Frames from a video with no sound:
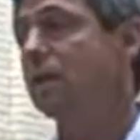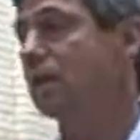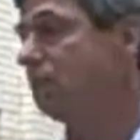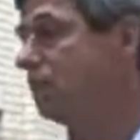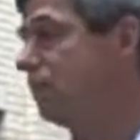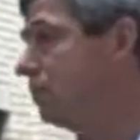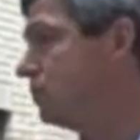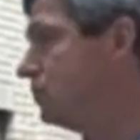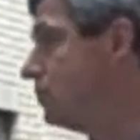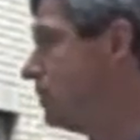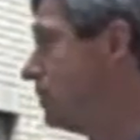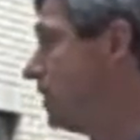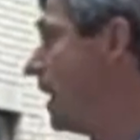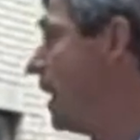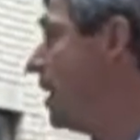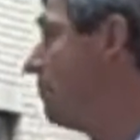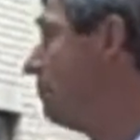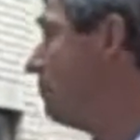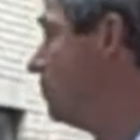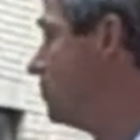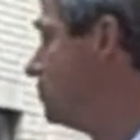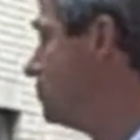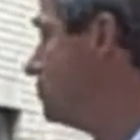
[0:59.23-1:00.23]
in those
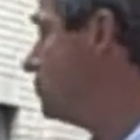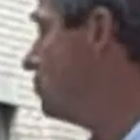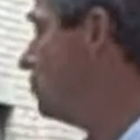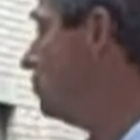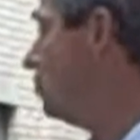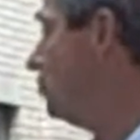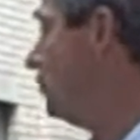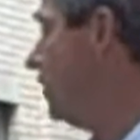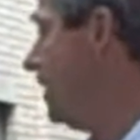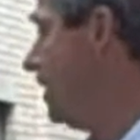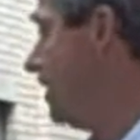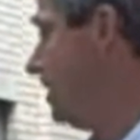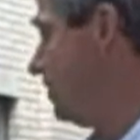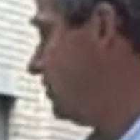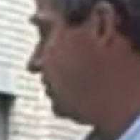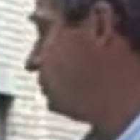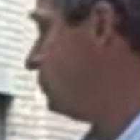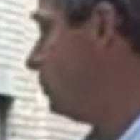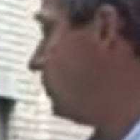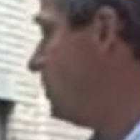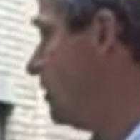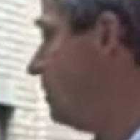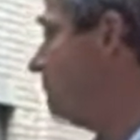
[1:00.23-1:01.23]
Catholic school days
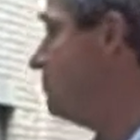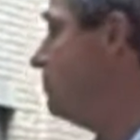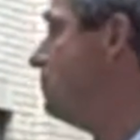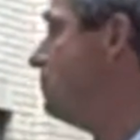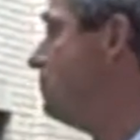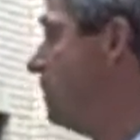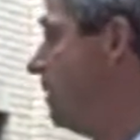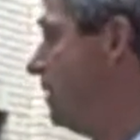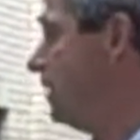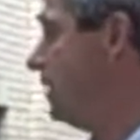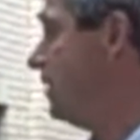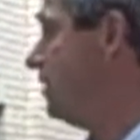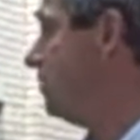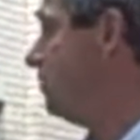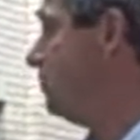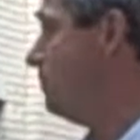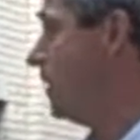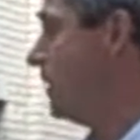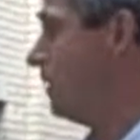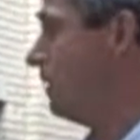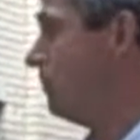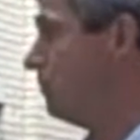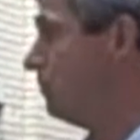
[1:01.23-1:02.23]
where everybody, no
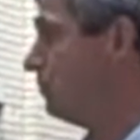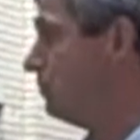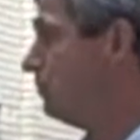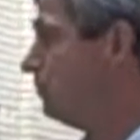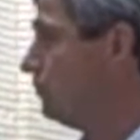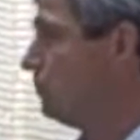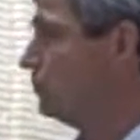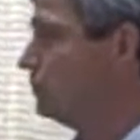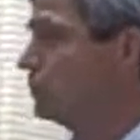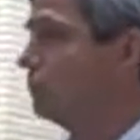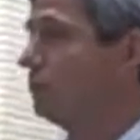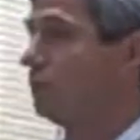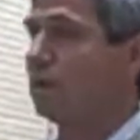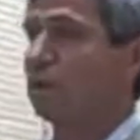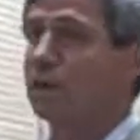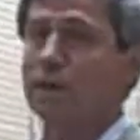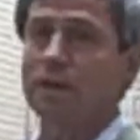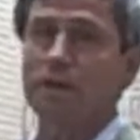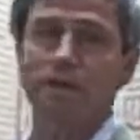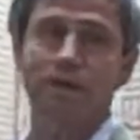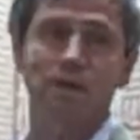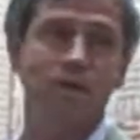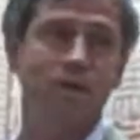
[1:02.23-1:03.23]
matter it was first
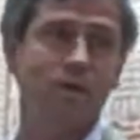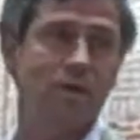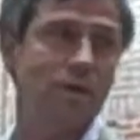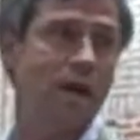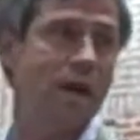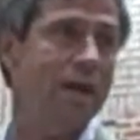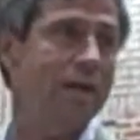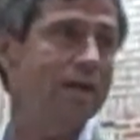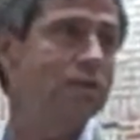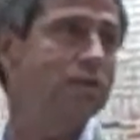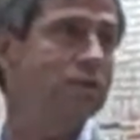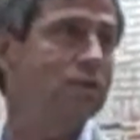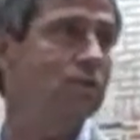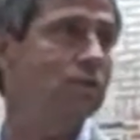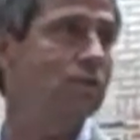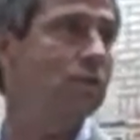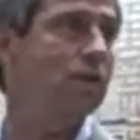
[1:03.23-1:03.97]
grade or high school,